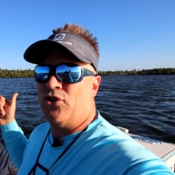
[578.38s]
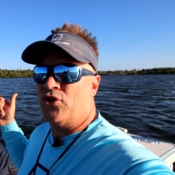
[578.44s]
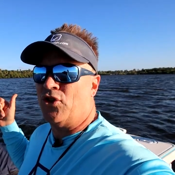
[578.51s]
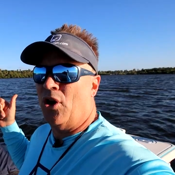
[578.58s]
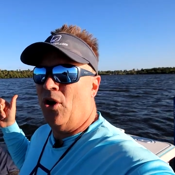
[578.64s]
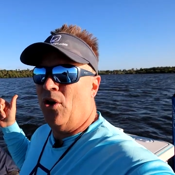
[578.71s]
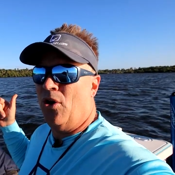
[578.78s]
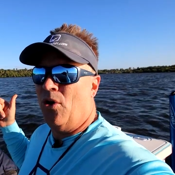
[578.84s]

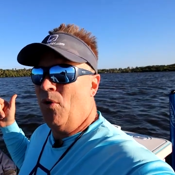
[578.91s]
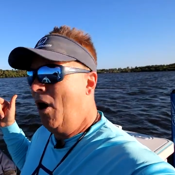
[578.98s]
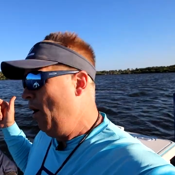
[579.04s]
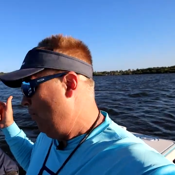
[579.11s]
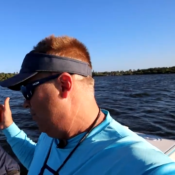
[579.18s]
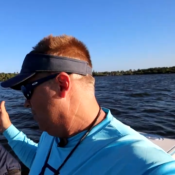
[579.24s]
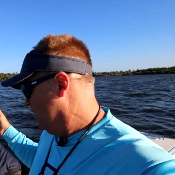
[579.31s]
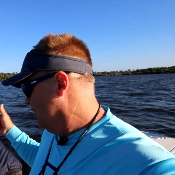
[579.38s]
so,
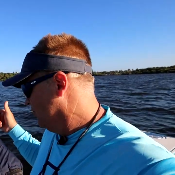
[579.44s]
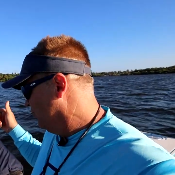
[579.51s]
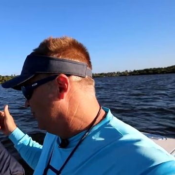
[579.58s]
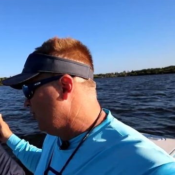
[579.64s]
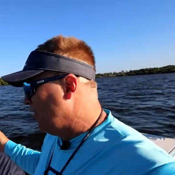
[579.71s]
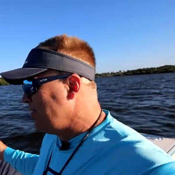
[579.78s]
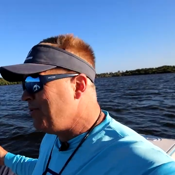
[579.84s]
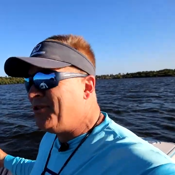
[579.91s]
oh, so
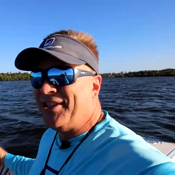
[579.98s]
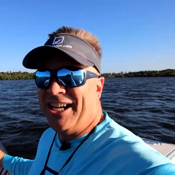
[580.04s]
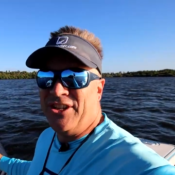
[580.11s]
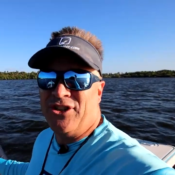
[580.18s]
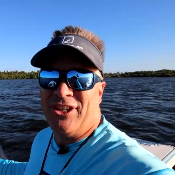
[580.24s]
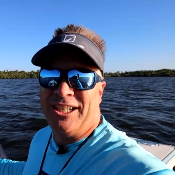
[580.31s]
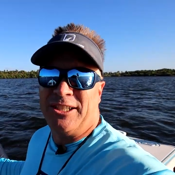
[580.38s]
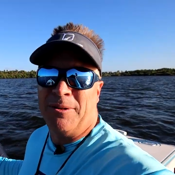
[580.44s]
Darcy was saying
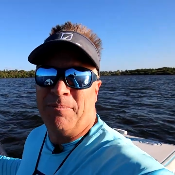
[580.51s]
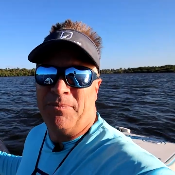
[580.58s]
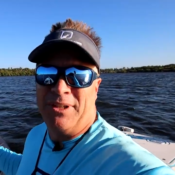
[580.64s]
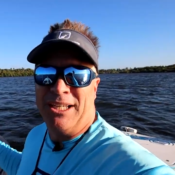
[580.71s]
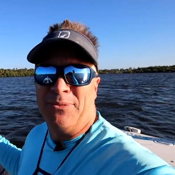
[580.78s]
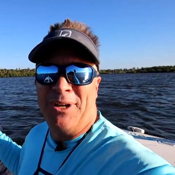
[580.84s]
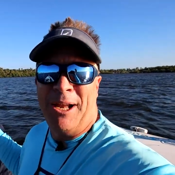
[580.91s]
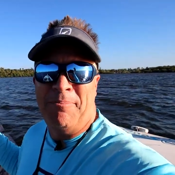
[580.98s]
she likes
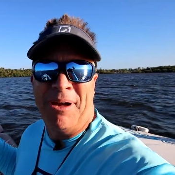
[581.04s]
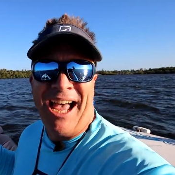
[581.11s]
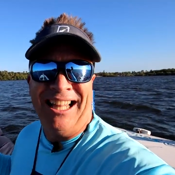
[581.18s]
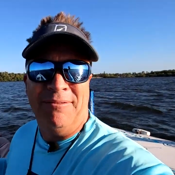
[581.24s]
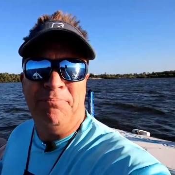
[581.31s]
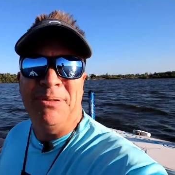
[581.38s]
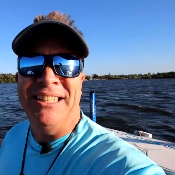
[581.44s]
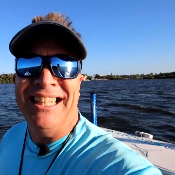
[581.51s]
this one had
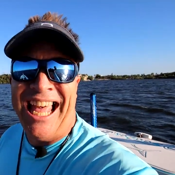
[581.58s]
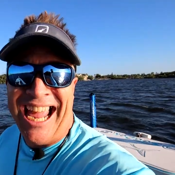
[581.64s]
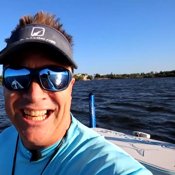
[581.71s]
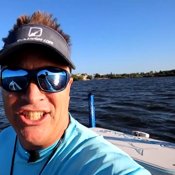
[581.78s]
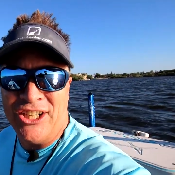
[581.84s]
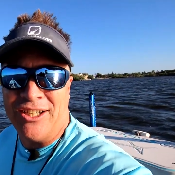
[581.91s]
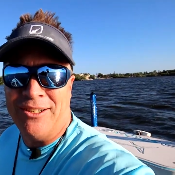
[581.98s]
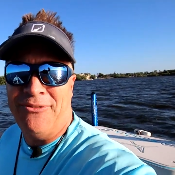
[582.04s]

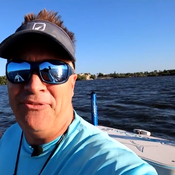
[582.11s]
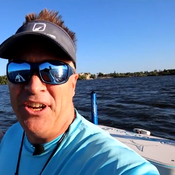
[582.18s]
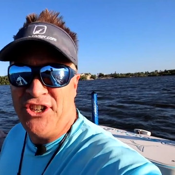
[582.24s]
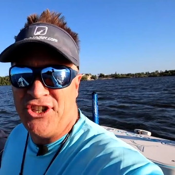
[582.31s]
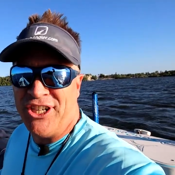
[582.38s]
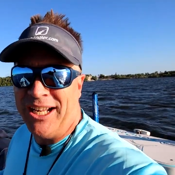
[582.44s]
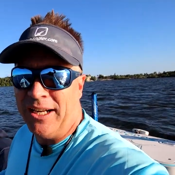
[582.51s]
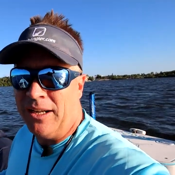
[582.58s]
pelagic
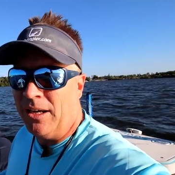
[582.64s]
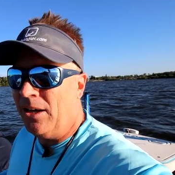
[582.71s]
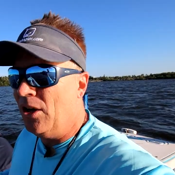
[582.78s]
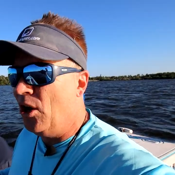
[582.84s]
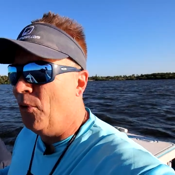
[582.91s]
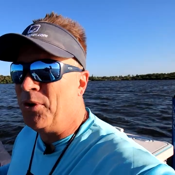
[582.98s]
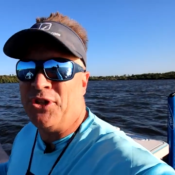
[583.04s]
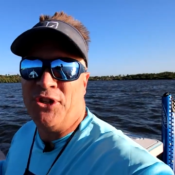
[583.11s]
fish in it
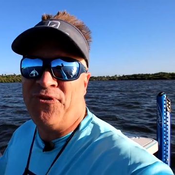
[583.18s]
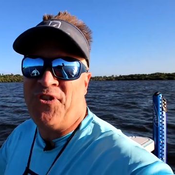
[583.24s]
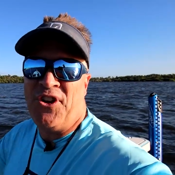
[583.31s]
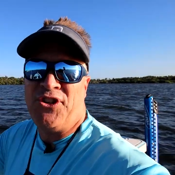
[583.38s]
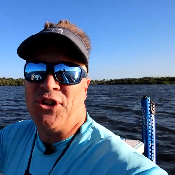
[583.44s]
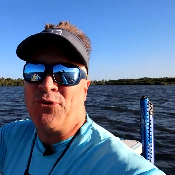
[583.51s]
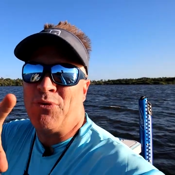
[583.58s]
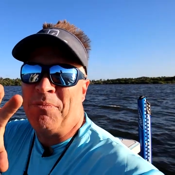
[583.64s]
which is
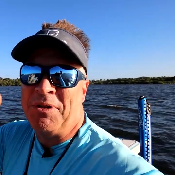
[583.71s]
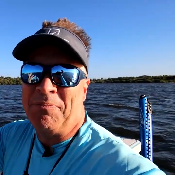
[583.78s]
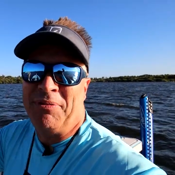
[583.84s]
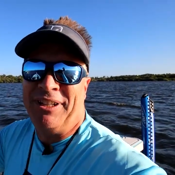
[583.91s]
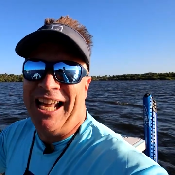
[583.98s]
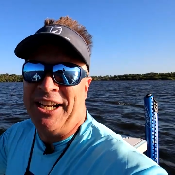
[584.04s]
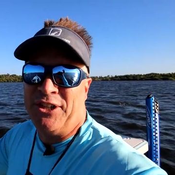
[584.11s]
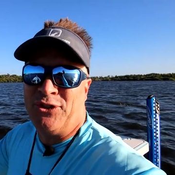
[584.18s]
fish that swim in the
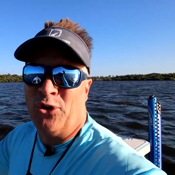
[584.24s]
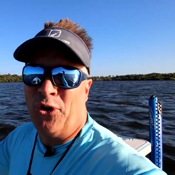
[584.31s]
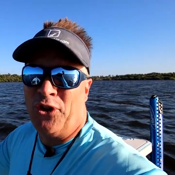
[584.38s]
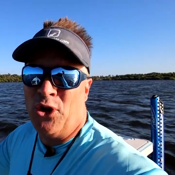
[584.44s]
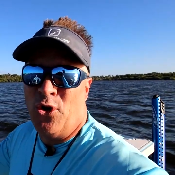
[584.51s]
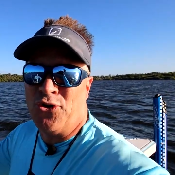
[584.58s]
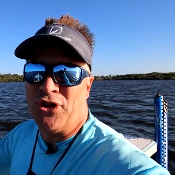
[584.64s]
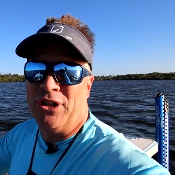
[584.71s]
pelagic zone
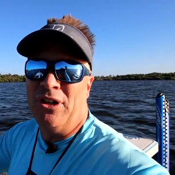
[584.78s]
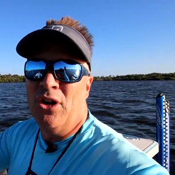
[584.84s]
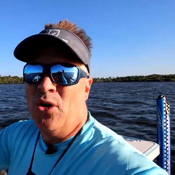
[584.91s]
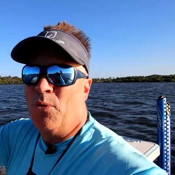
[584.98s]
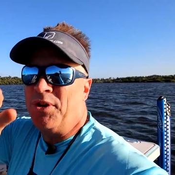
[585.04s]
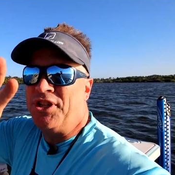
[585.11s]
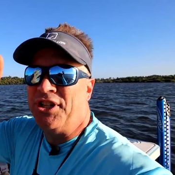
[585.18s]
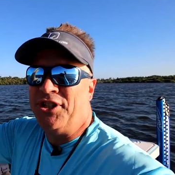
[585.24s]
of the ocean,
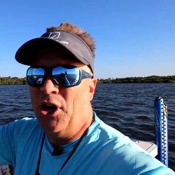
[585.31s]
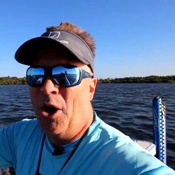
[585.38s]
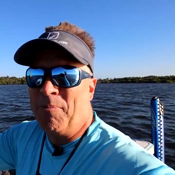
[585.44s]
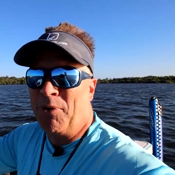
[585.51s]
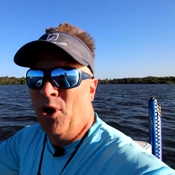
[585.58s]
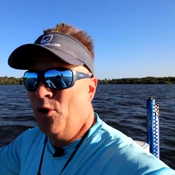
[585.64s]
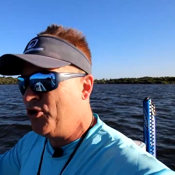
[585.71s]
which is the upper